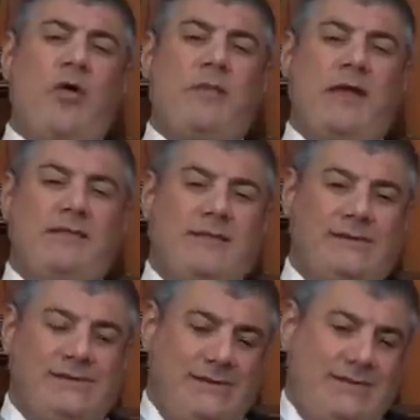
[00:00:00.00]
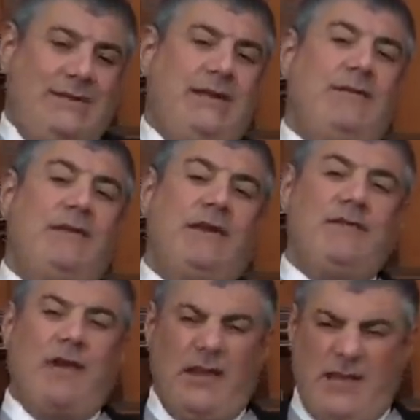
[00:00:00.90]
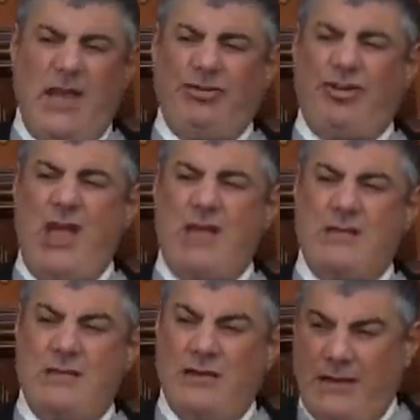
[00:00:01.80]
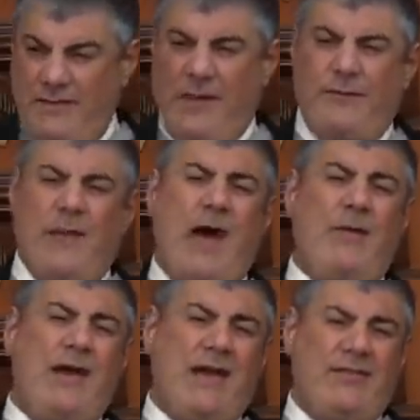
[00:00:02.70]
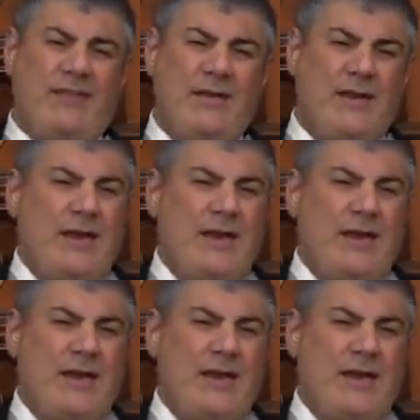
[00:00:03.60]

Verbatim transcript: woman? You give, you give her attention? Give her flowers?